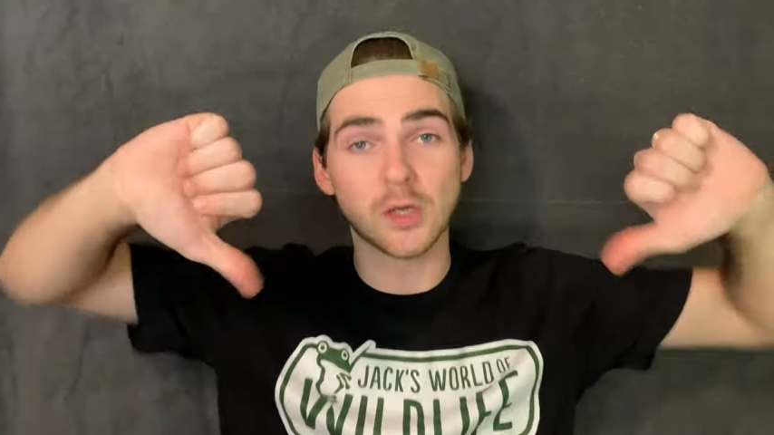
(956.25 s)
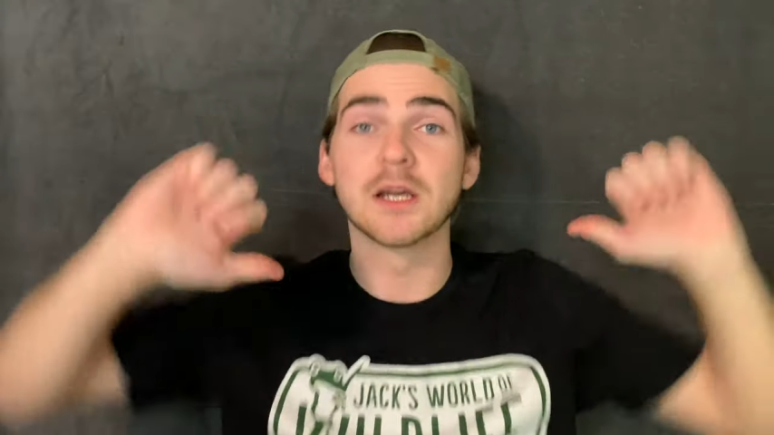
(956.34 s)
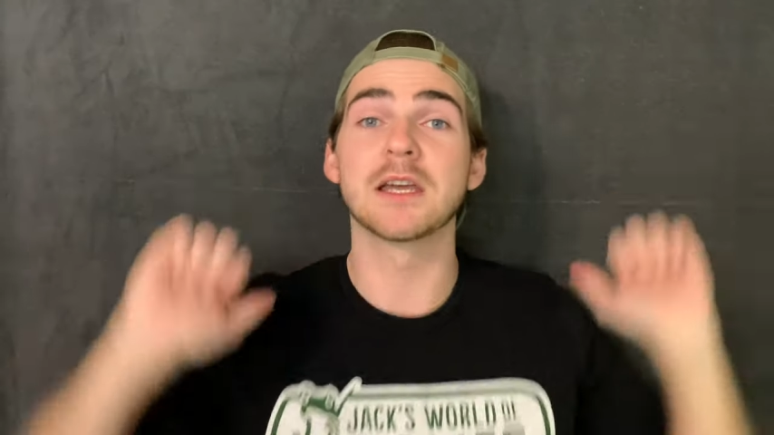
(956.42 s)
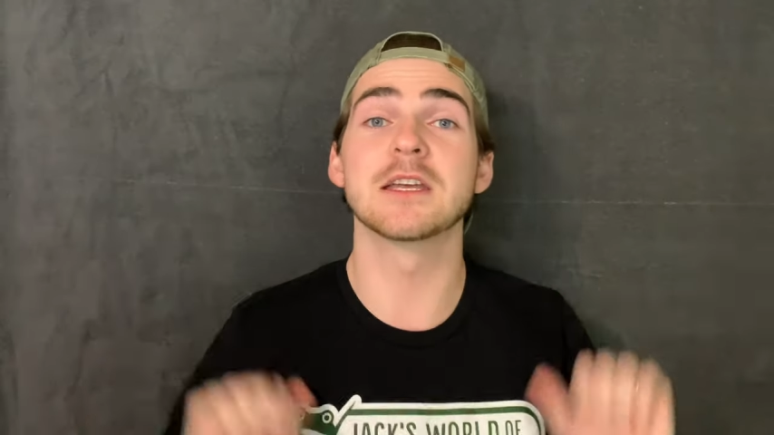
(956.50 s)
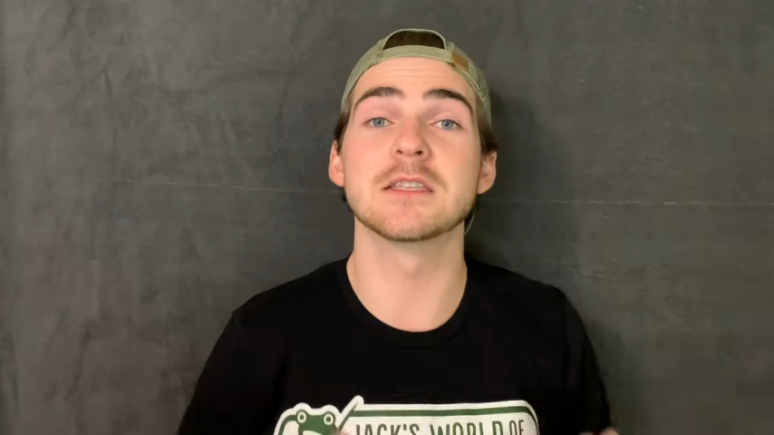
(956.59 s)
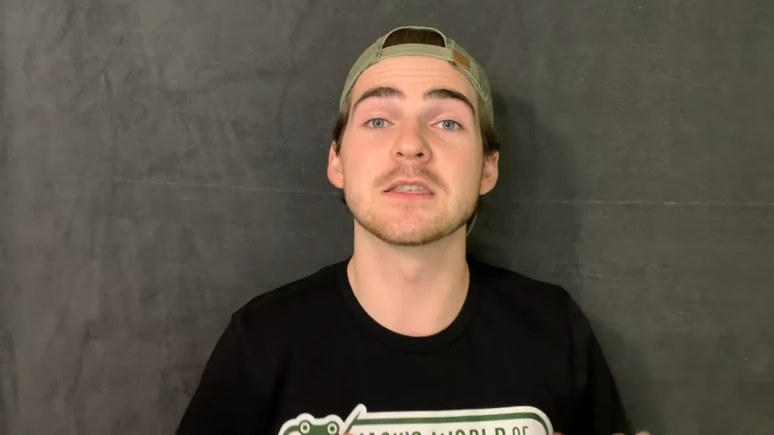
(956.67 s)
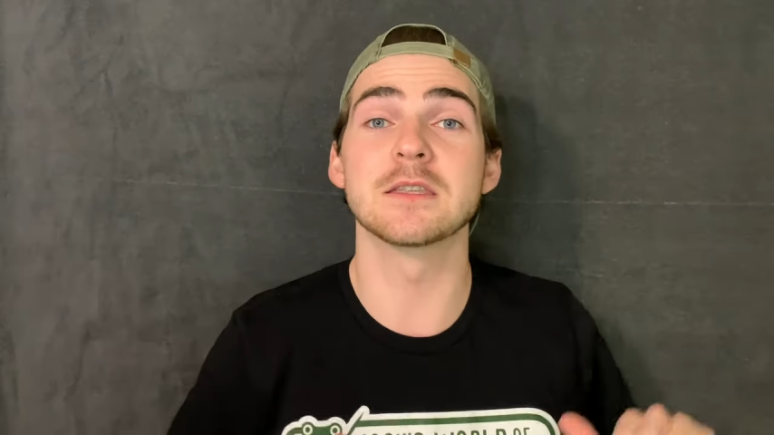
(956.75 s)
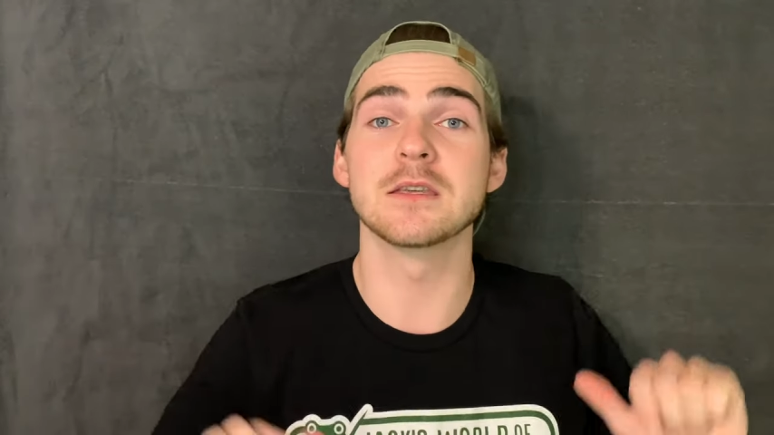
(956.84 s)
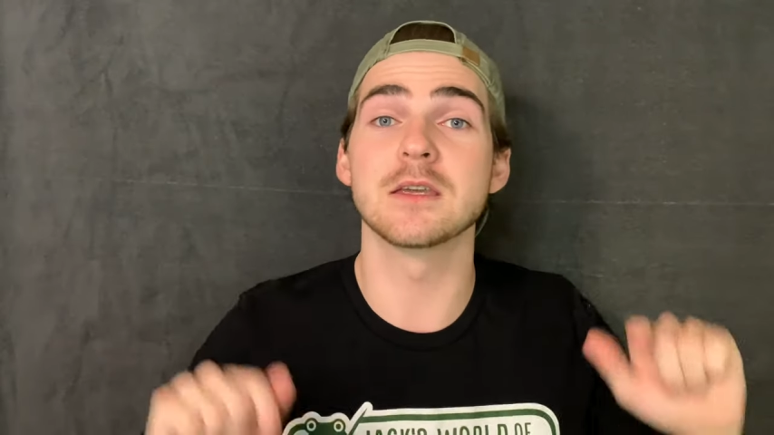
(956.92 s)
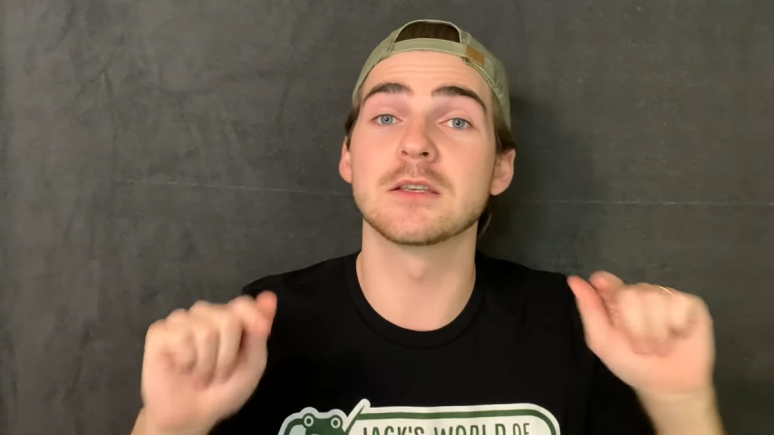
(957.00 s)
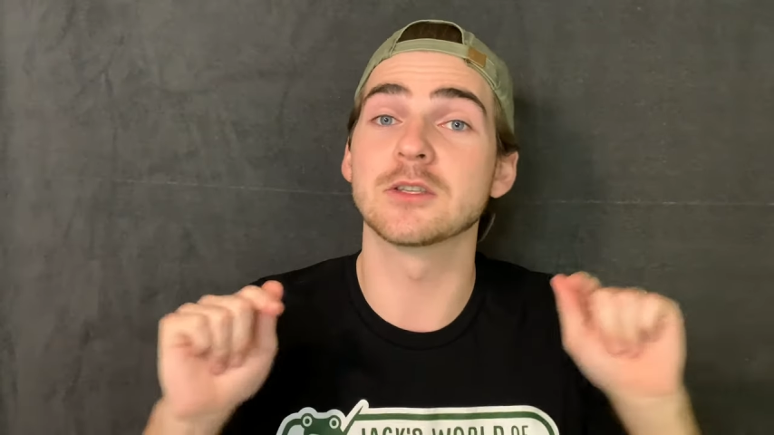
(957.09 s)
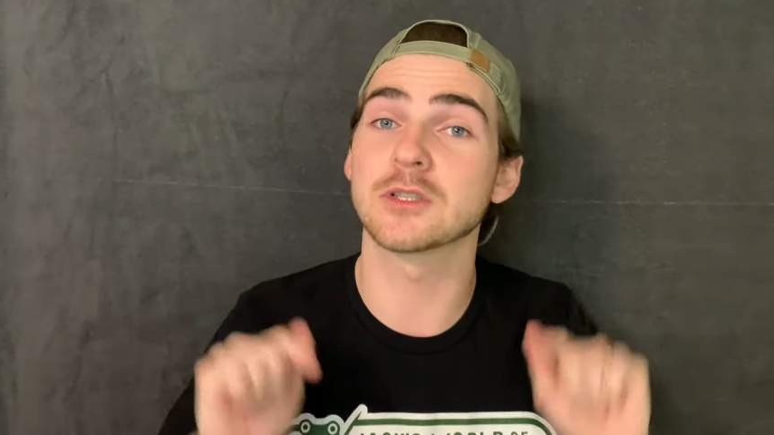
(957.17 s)
in
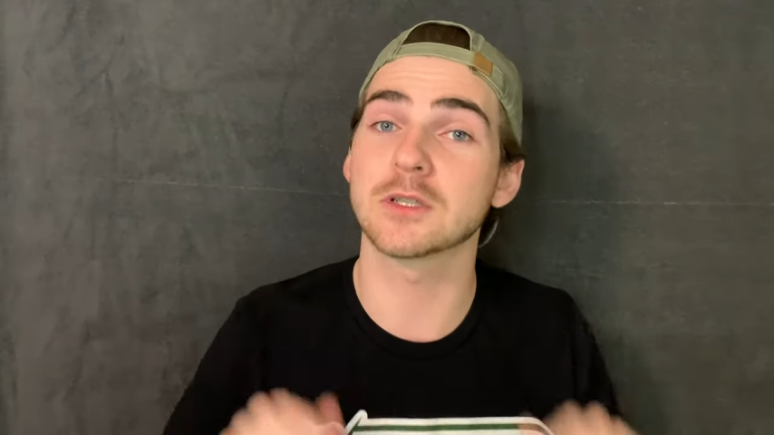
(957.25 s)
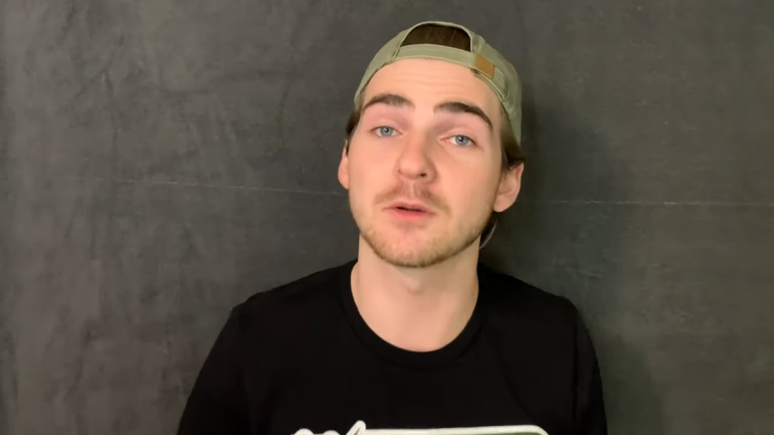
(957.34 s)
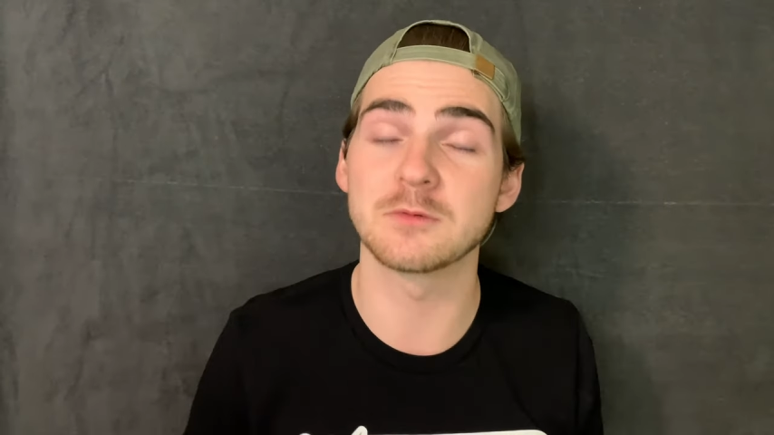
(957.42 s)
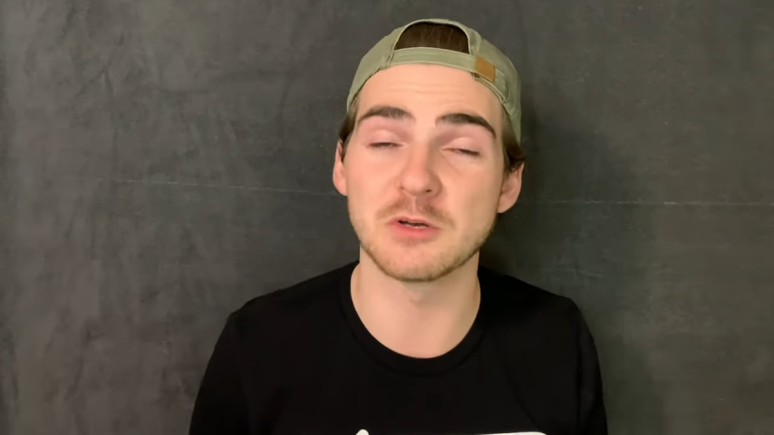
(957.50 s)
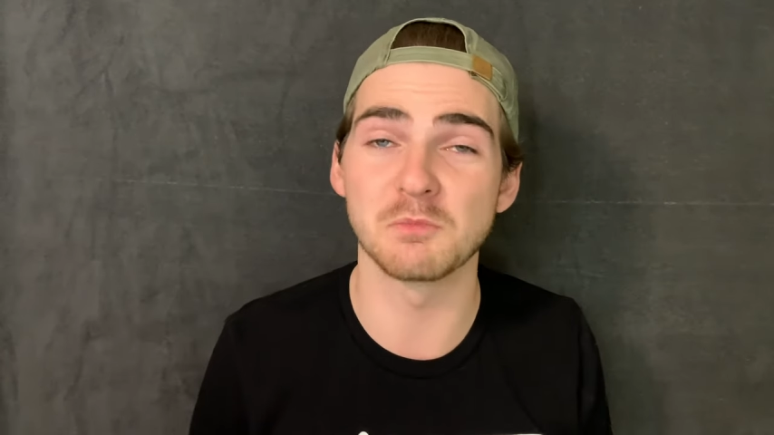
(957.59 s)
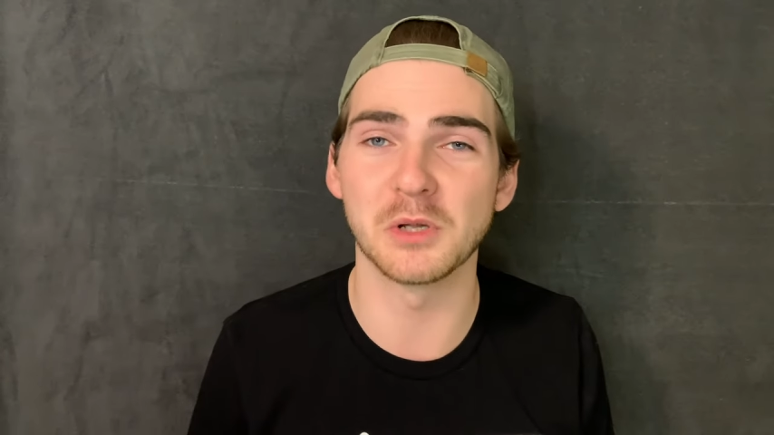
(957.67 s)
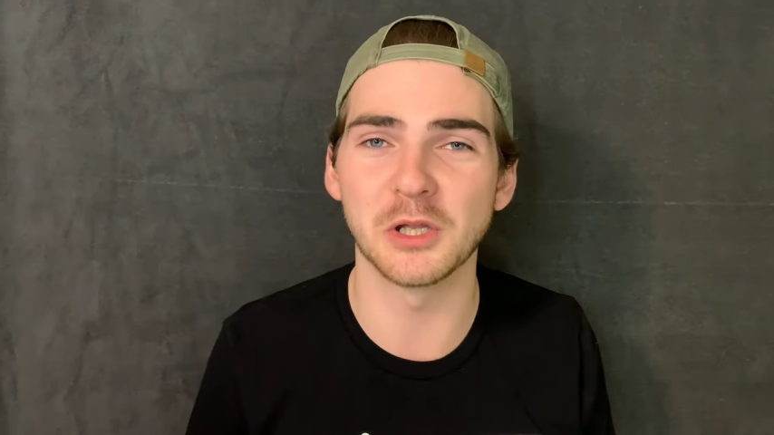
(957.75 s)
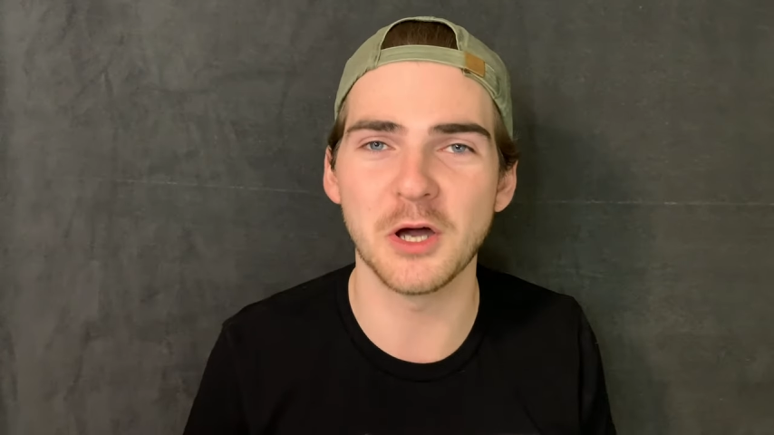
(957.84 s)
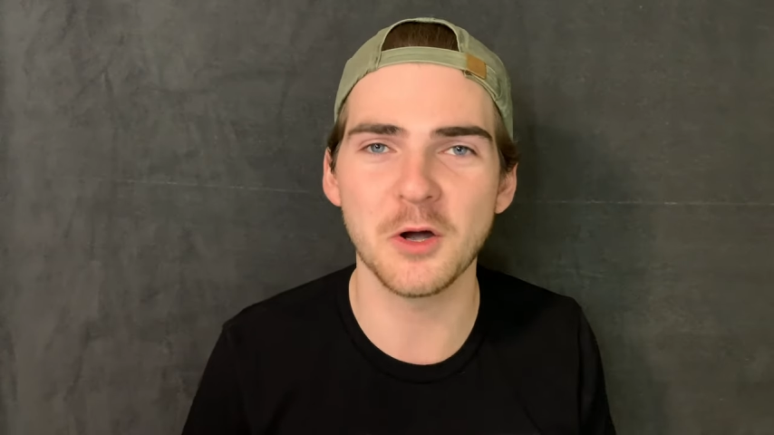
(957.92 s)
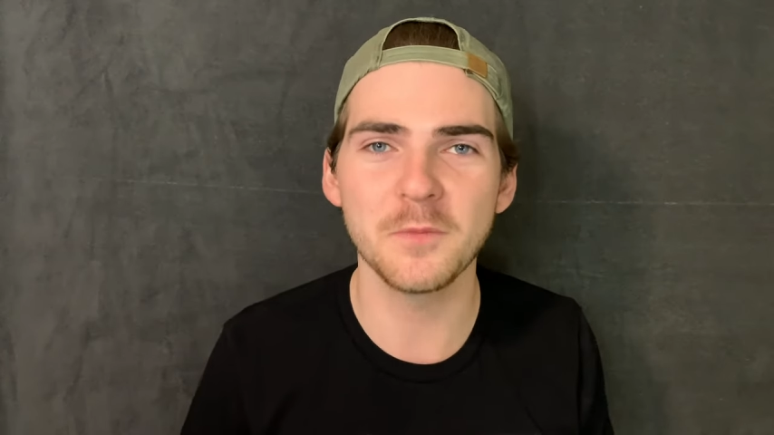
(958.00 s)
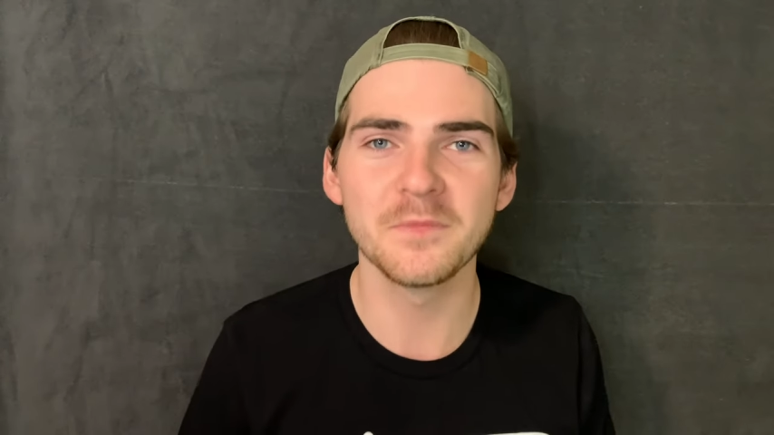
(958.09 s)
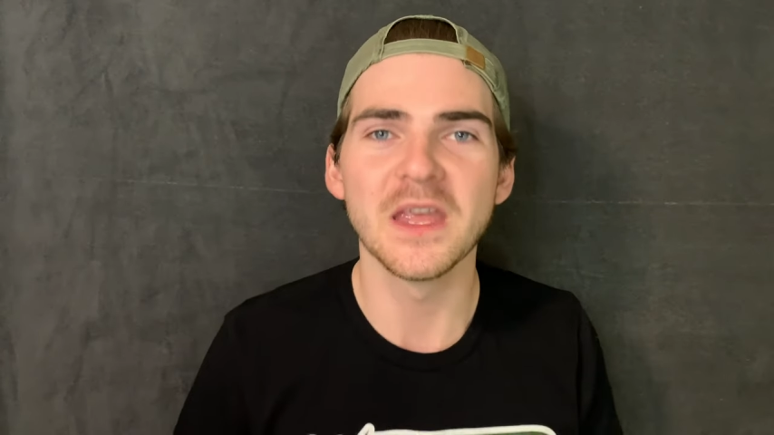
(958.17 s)
the description
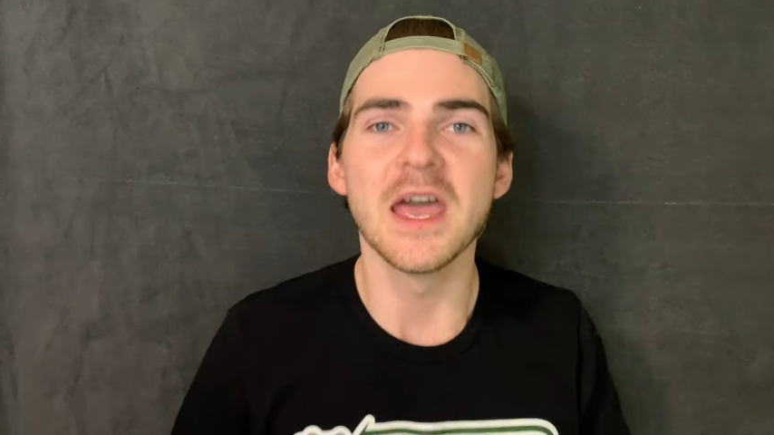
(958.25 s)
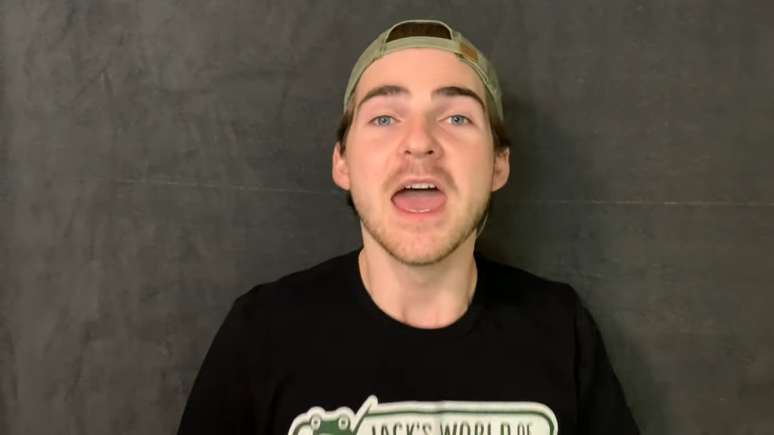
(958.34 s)
below.